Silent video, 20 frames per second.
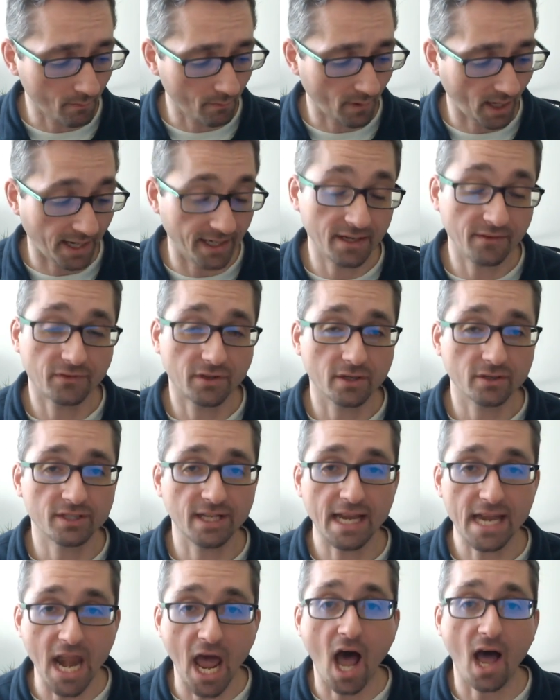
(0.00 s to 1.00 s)
And if there's
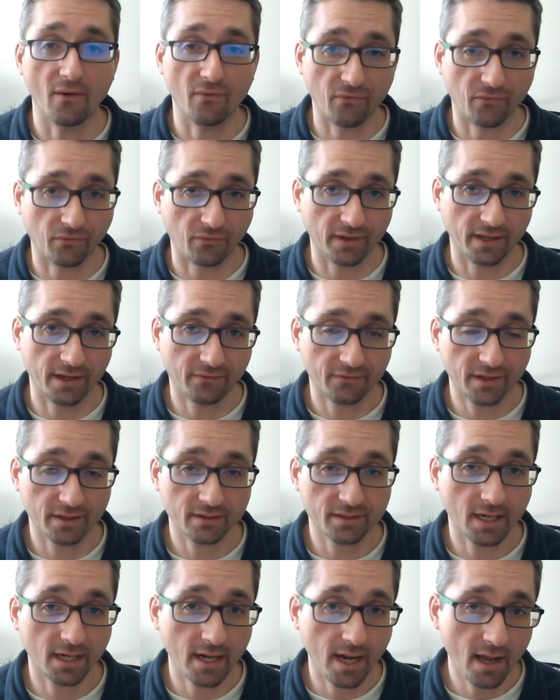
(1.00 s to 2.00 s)
enough,
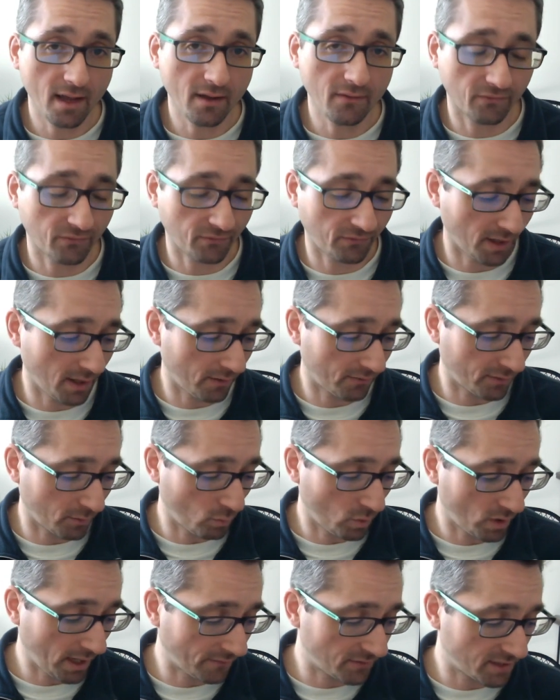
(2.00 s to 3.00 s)
from
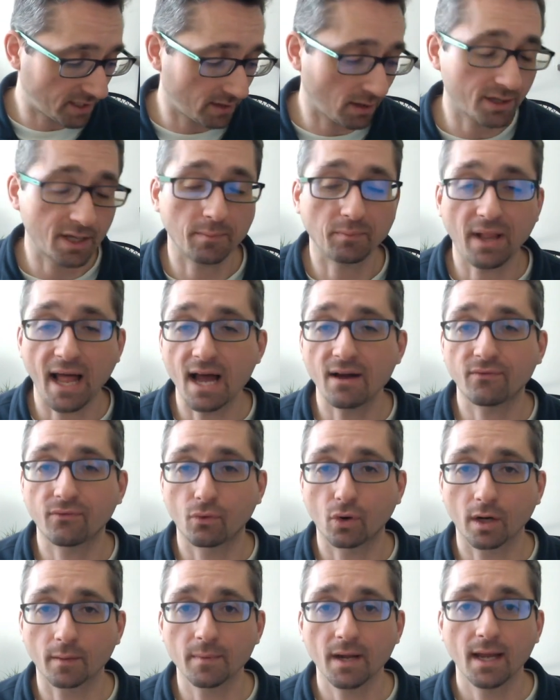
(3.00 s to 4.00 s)
what I've seen on the
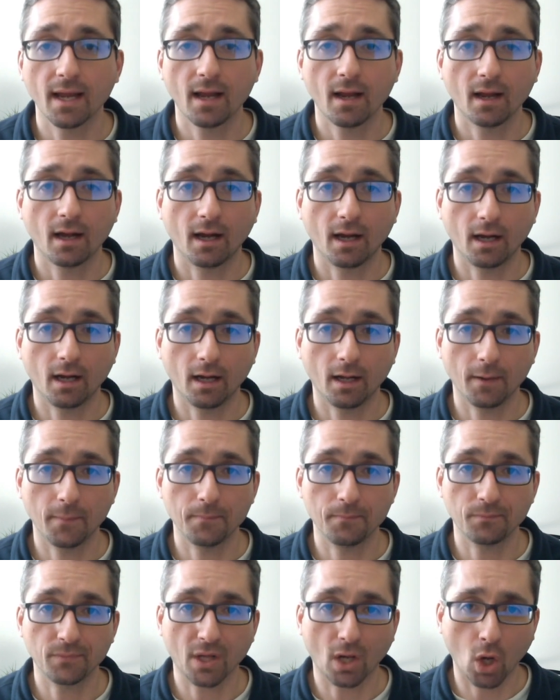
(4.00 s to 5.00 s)
platform,
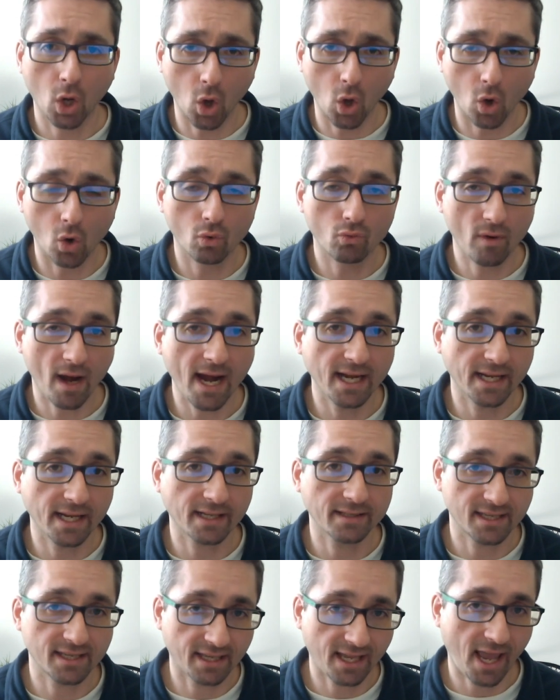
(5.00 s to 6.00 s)
low
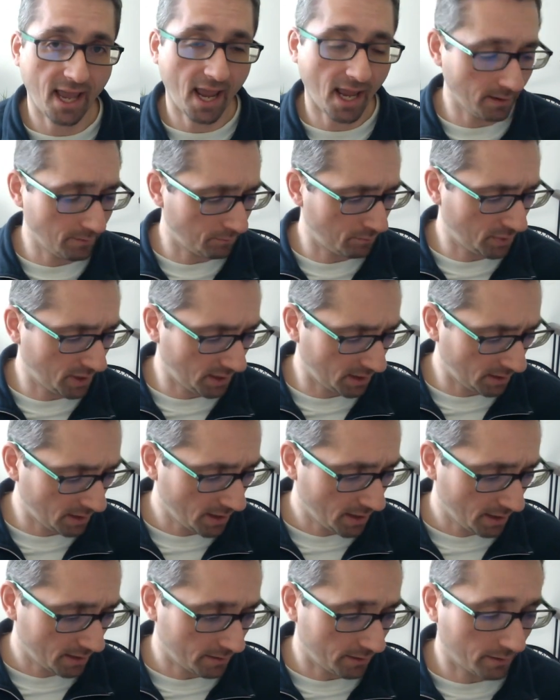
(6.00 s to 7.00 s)
ratings, it can be
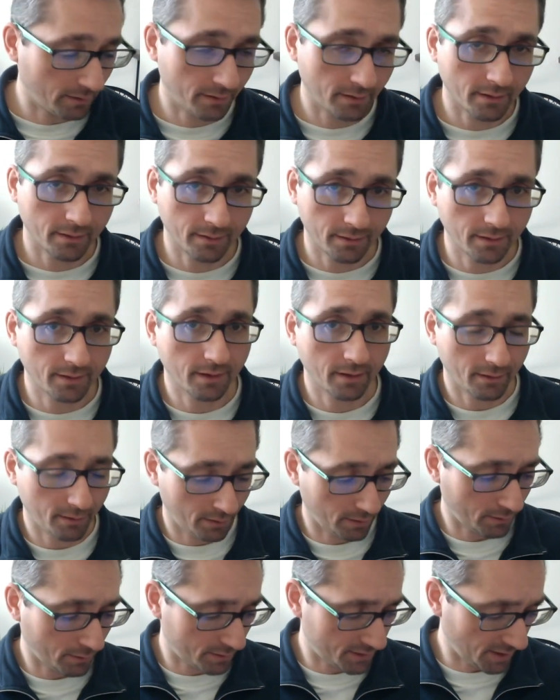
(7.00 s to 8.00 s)

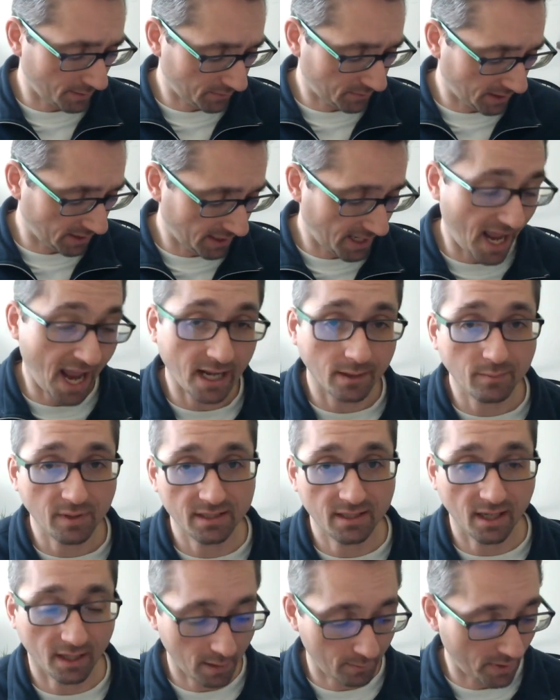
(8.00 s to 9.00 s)
there something can be
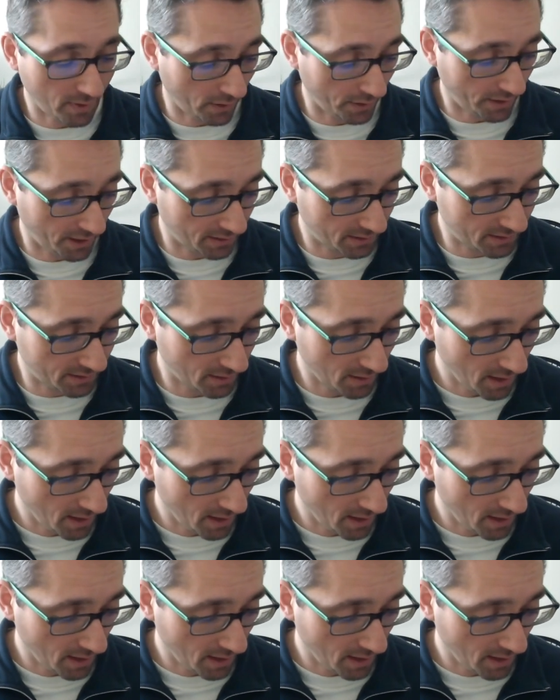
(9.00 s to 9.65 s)
done about it,